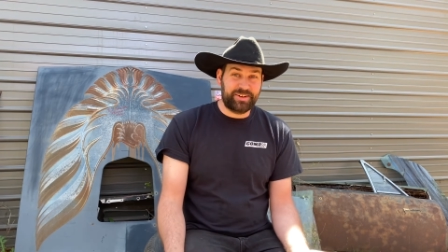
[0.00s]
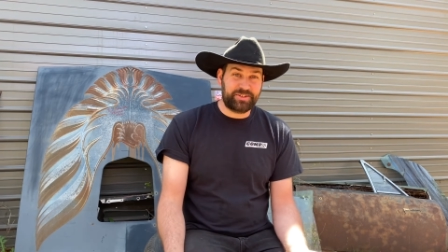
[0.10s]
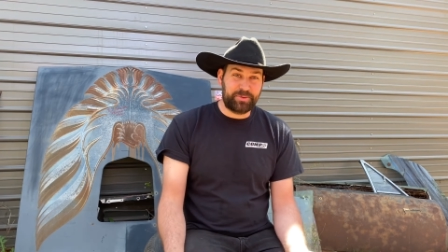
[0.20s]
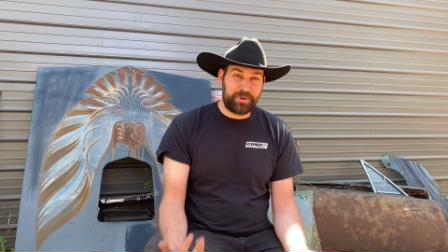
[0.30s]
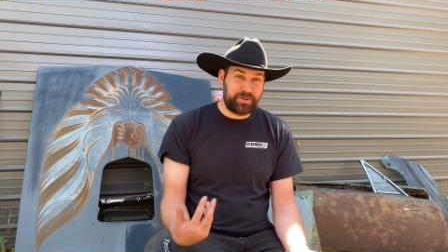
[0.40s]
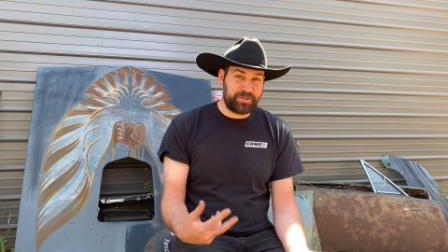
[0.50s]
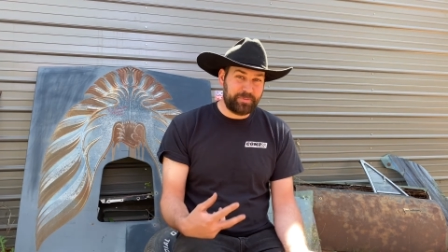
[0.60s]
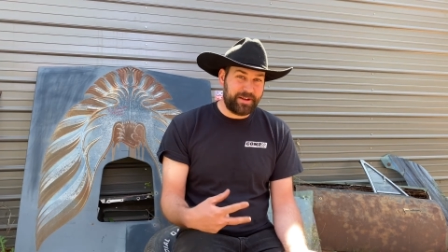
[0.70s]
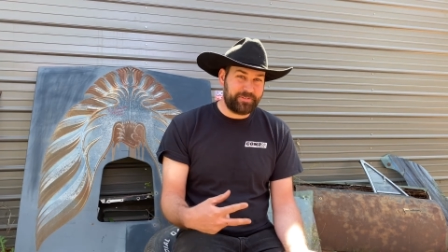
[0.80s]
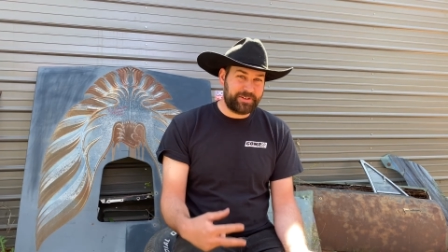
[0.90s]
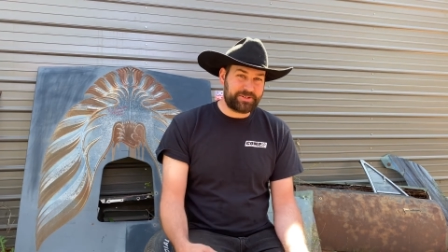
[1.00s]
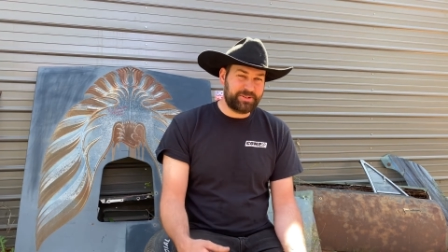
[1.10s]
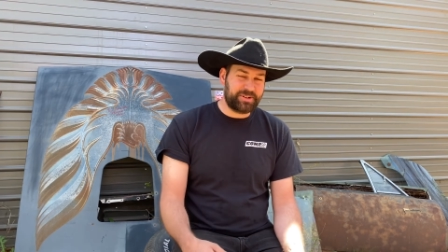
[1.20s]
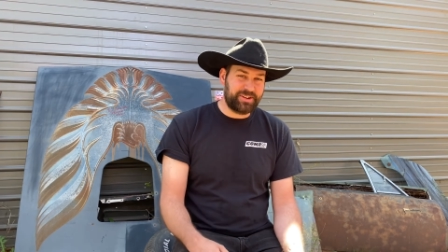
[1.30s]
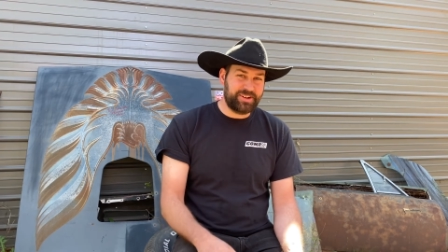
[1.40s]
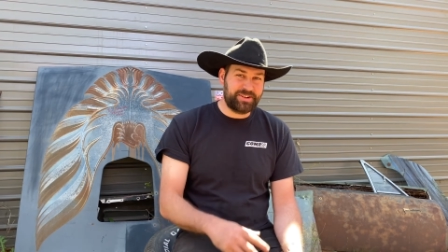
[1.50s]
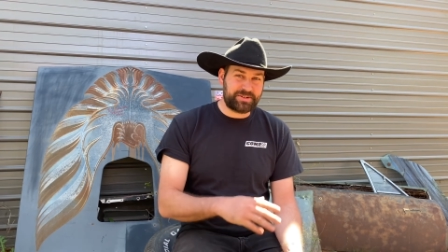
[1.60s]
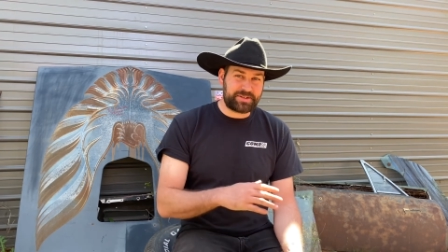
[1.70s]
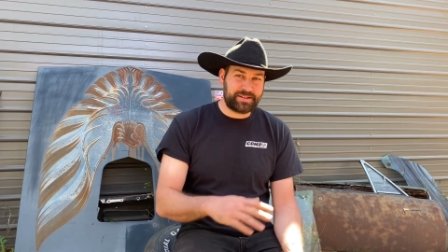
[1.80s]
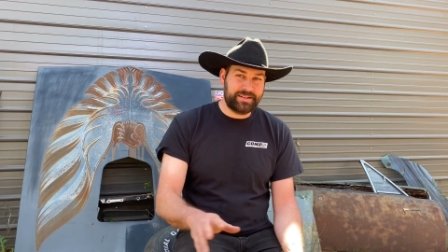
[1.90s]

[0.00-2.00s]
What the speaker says: So both of my first 2 cars